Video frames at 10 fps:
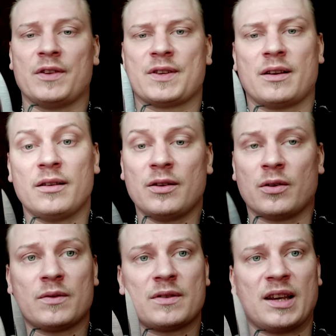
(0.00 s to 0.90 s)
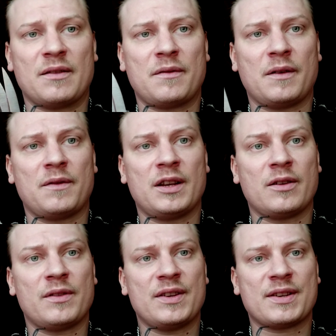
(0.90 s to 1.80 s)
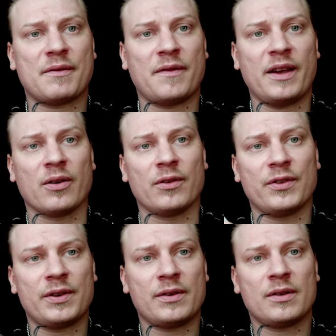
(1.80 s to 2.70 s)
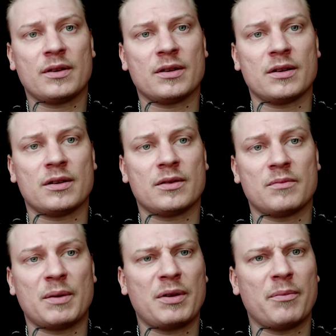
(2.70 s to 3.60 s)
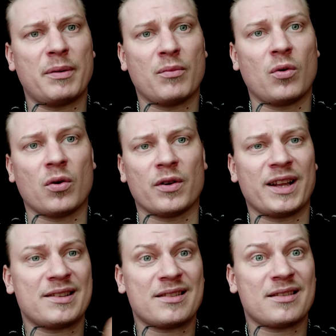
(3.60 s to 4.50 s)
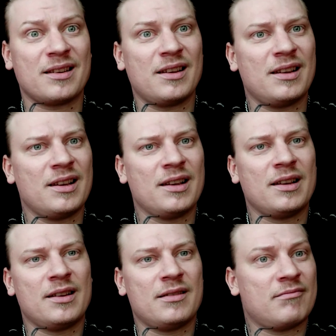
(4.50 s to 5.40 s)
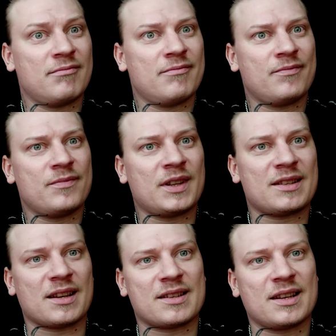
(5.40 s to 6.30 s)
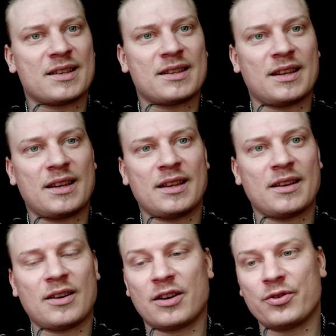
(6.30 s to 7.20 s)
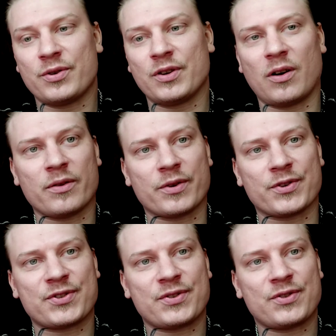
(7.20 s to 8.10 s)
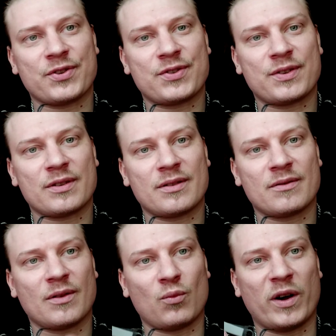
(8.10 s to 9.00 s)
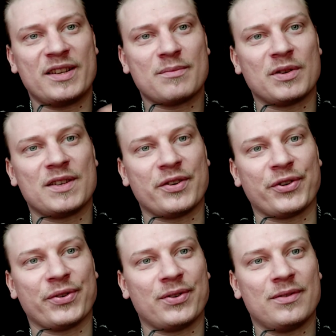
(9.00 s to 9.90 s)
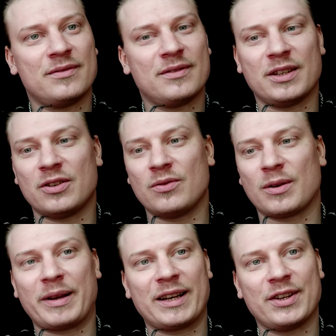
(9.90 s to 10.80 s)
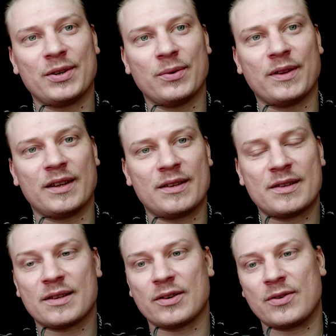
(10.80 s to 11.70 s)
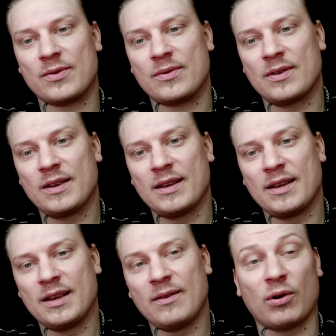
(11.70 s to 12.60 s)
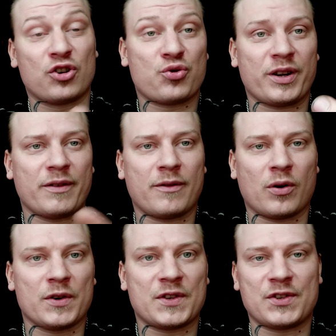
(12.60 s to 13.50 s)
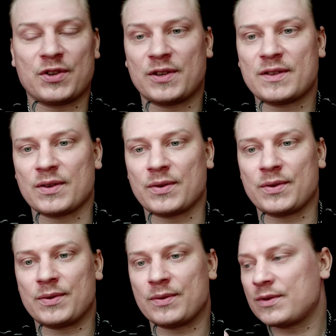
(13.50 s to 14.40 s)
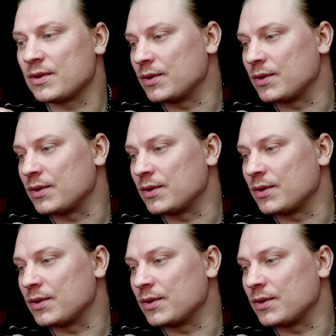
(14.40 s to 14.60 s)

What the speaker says: of these, you know, 10, 15 of these have failed, maybe a bit more, and that's like $60, $100 just waste material. You know, what am I going to do with it? So one trick, of course, is just to